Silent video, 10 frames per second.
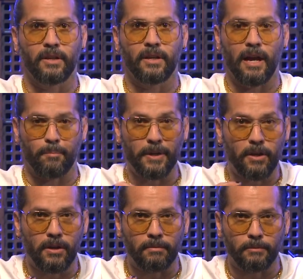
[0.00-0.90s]
and
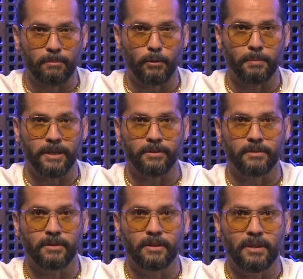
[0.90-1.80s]
become the Blue Beetle,
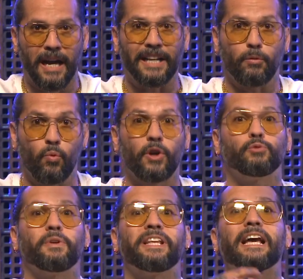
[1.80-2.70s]
and it was
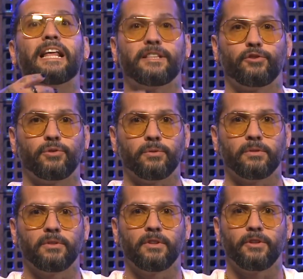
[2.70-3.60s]
when he had the suit
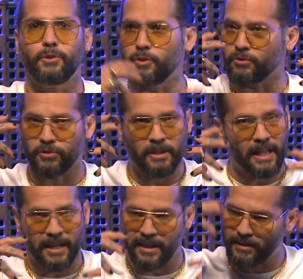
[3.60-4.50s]
you could see
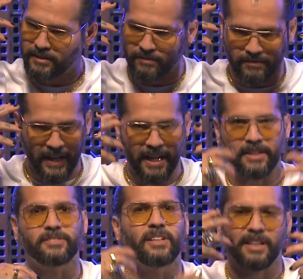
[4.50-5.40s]
like his
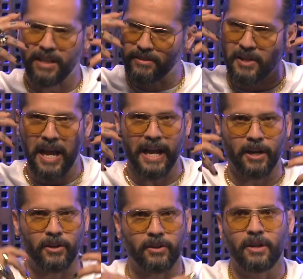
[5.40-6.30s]
face, his
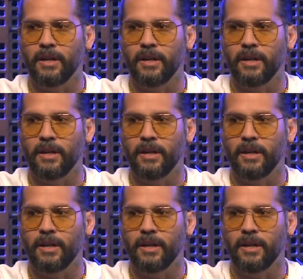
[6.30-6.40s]
hair,